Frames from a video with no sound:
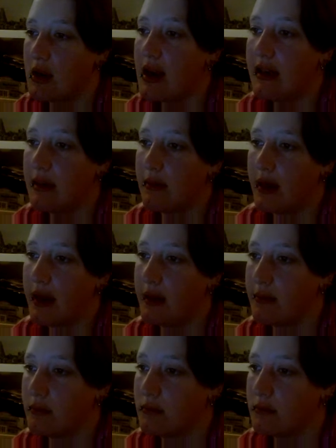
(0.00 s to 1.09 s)
Anyway.
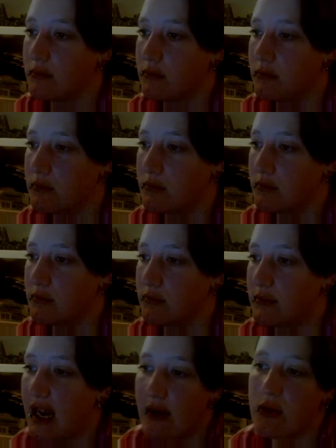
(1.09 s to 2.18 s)
Now